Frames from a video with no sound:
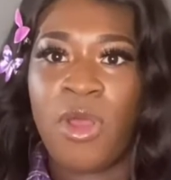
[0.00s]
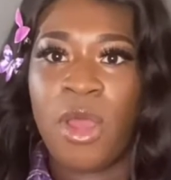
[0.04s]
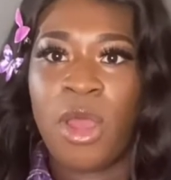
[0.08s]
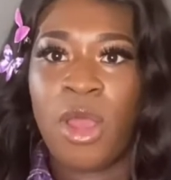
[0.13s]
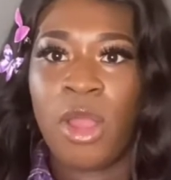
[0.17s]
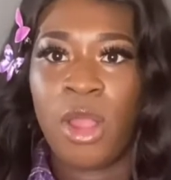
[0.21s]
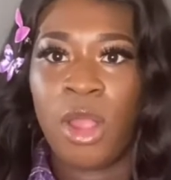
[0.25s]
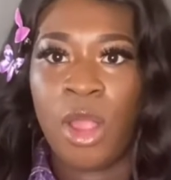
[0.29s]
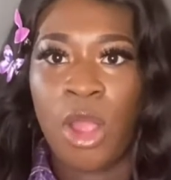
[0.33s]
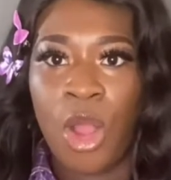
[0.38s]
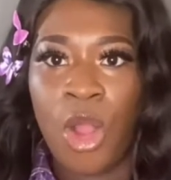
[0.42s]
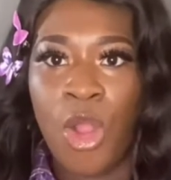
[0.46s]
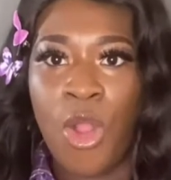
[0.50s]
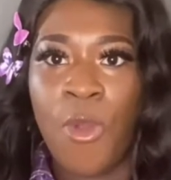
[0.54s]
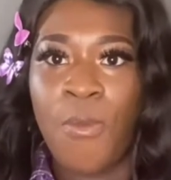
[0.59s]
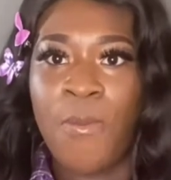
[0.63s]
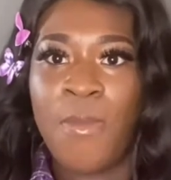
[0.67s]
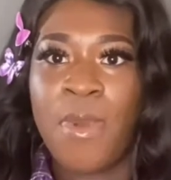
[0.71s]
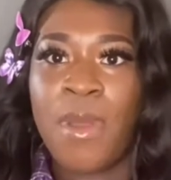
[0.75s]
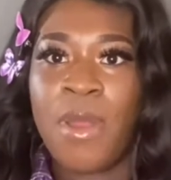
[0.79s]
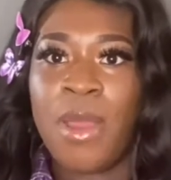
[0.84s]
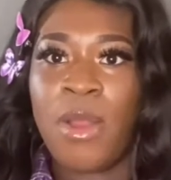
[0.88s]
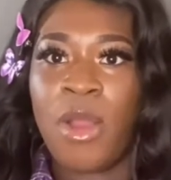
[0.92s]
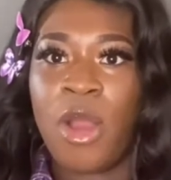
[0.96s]
a
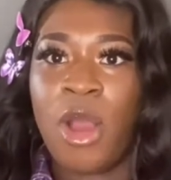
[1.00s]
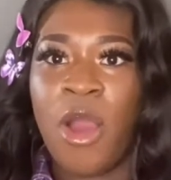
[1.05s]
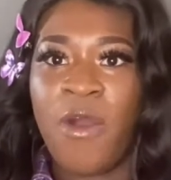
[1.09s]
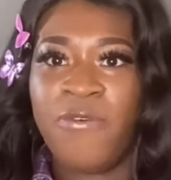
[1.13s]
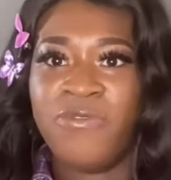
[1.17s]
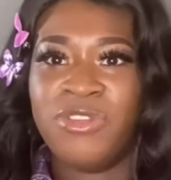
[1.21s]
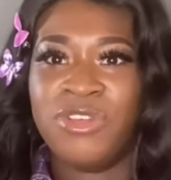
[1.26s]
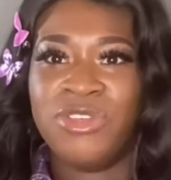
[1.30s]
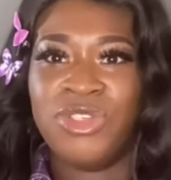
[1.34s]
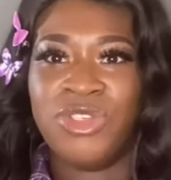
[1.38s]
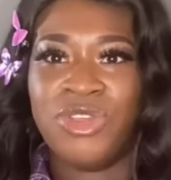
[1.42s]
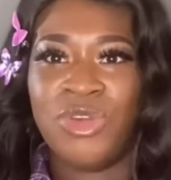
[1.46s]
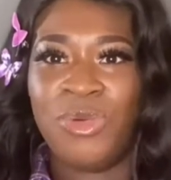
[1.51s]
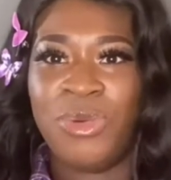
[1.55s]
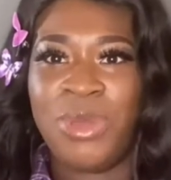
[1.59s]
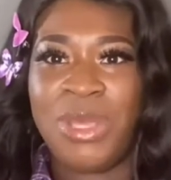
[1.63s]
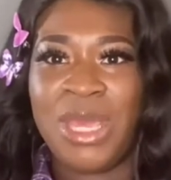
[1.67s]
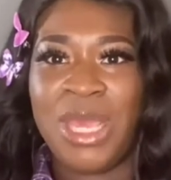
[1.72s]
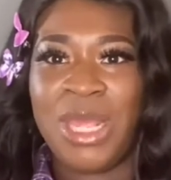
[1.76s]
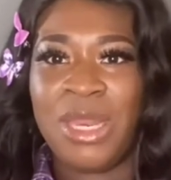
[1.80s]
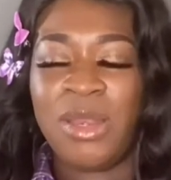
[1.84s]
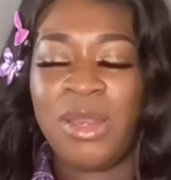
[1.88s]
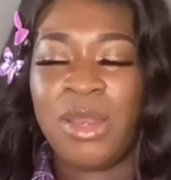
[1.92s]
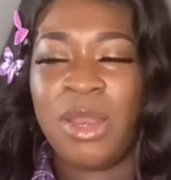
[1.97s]
comb after
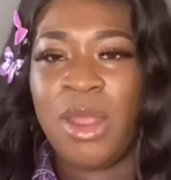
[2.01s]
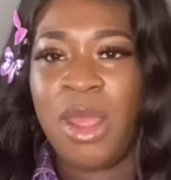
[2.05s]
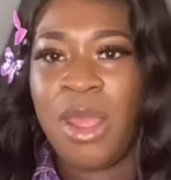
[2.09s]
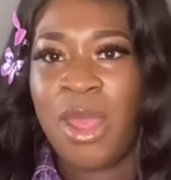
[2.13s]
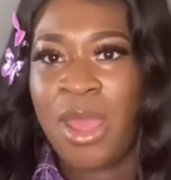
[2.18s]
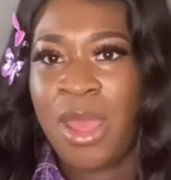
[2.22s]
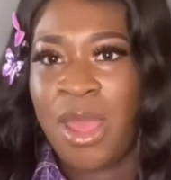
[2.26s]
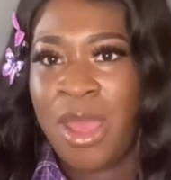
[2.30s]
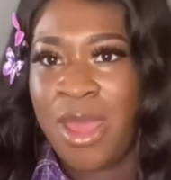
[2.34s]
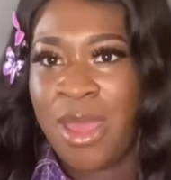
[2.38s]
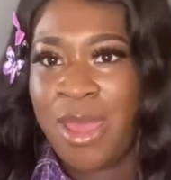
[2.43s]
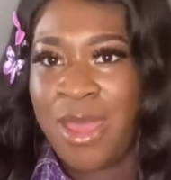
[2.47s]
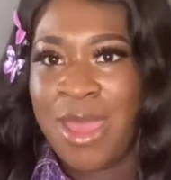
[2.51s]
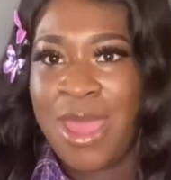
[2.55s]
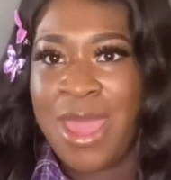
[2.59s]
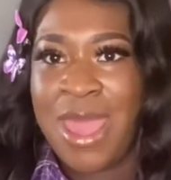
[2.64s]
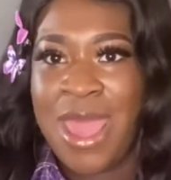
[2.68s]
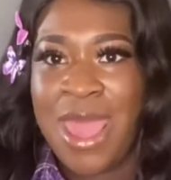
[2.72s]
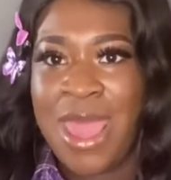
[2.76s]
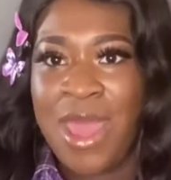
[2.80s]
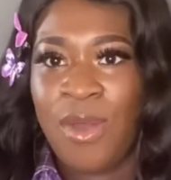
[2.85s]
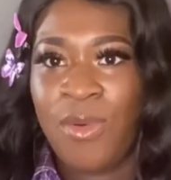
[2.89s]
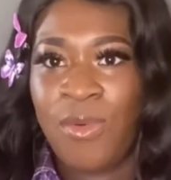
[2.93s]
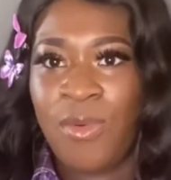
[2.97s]
soaking her
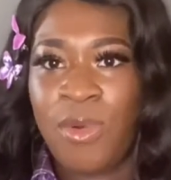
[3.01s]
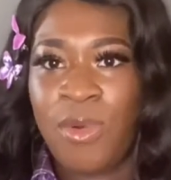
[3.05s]
hair,